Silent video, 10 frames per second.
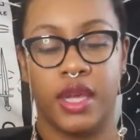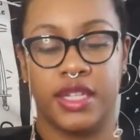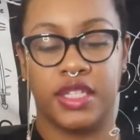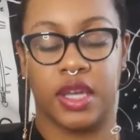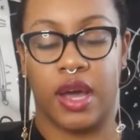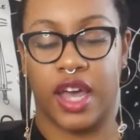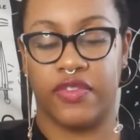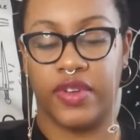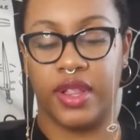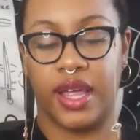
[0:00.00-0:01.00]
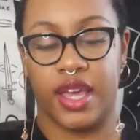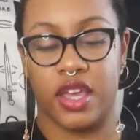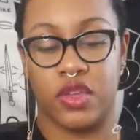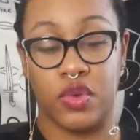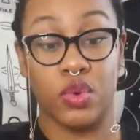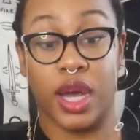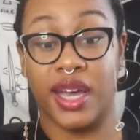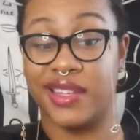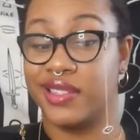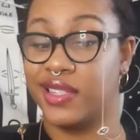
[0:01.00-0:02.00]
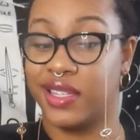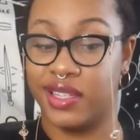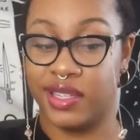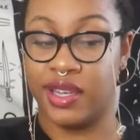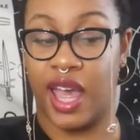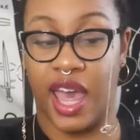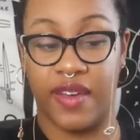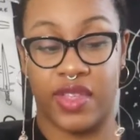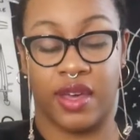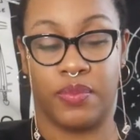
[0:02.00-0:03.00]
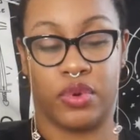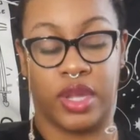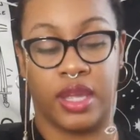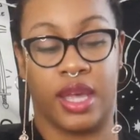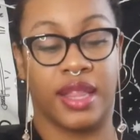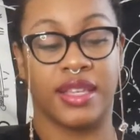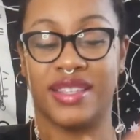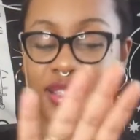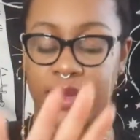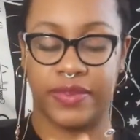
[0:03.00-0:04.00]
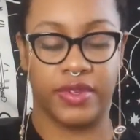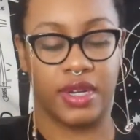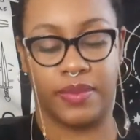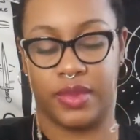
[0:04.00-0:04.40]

So I feel like you guys didn't have that upbringing. At least some of you.